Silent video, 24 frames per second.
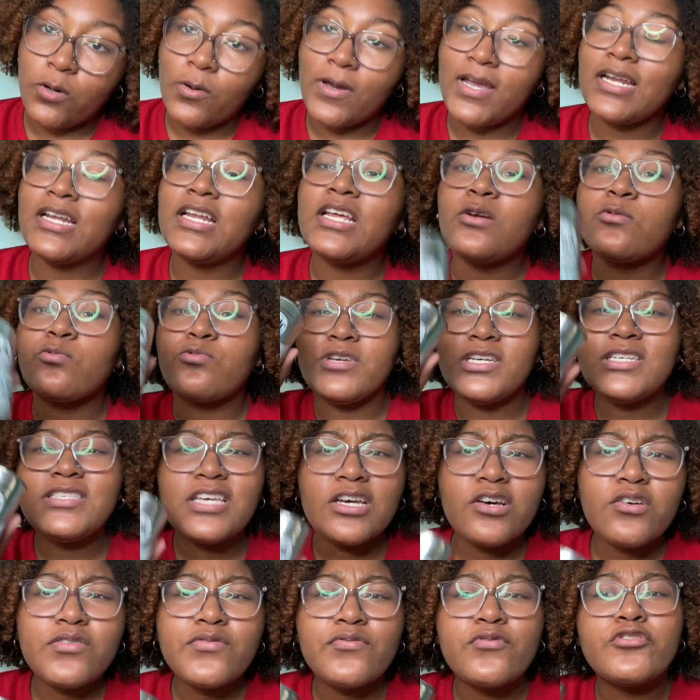And it
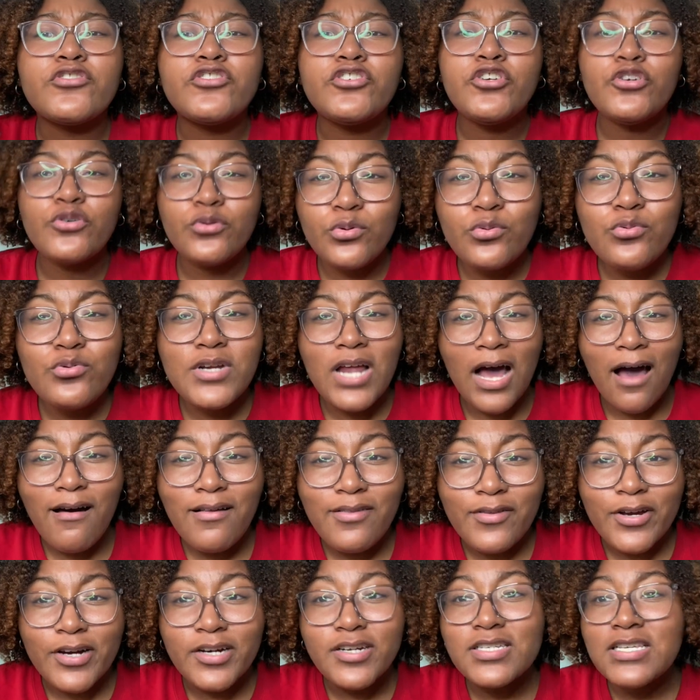retails for
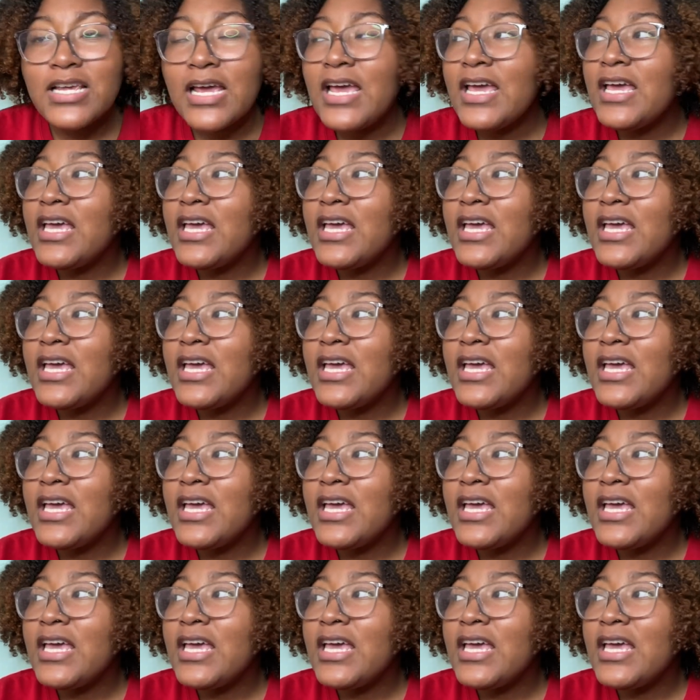$2.